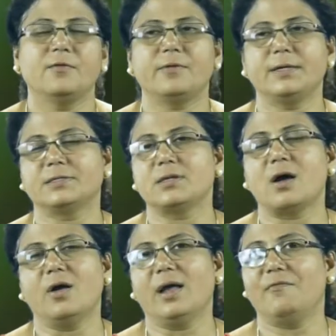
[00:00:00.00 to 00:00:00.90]
Friends,
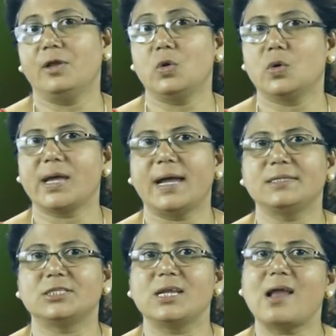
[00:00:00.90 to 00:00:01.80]
now have a look
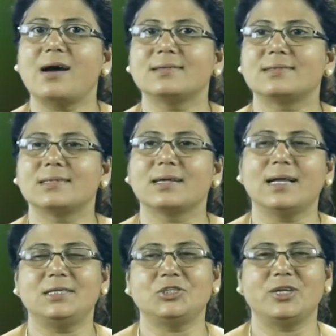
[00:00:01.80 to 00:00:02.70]
at last
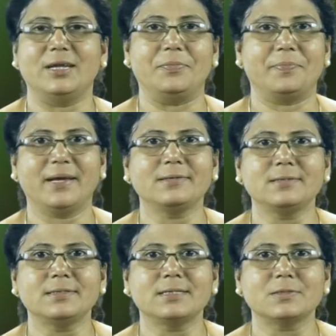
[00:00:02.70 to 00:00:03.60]
cultural
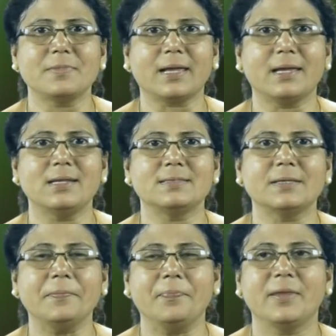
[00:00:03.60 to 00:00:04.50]
practices mechanism,
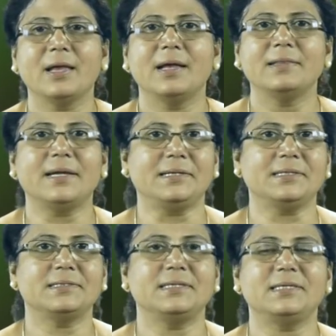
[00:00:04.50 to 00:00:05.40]
that
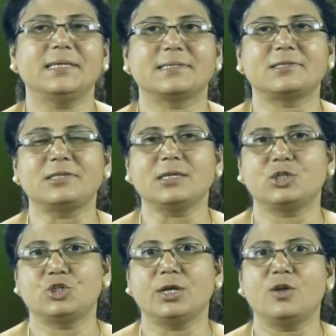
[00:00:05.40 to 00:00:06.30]
is the
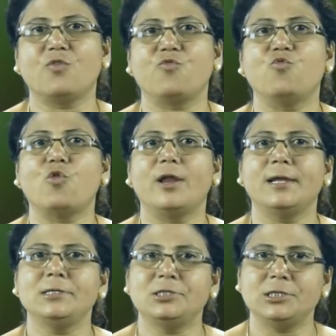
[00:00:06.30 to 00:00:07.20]
destruction of
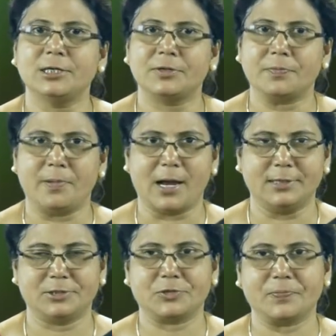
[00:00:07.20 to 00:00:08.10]
volunteer
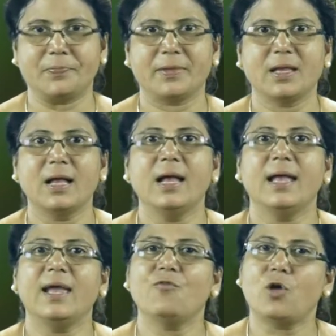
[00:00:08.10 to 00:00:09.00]
plants.
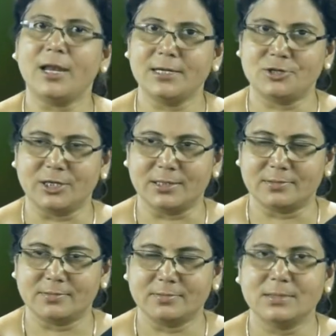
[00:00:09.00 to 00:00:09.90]
A volunteer
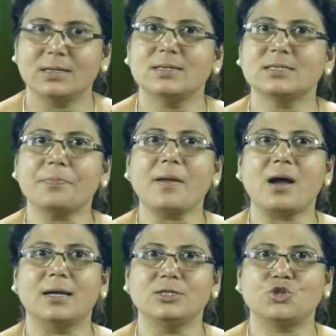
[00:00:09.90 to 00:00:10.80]
is a
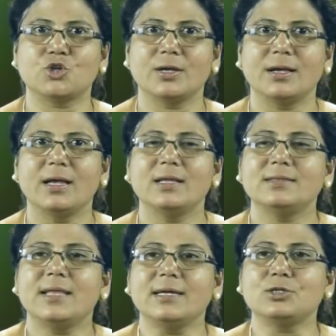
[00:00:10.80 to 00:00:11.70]
plant
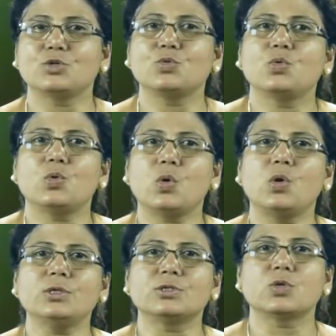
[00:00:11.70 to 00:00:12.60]
that
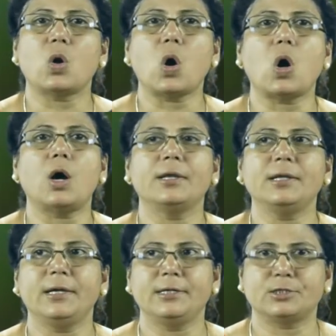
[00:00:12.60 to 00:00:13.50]
grows on
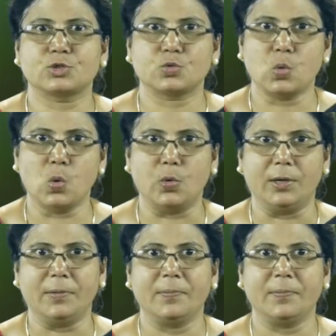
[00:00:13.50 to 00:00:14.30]
its own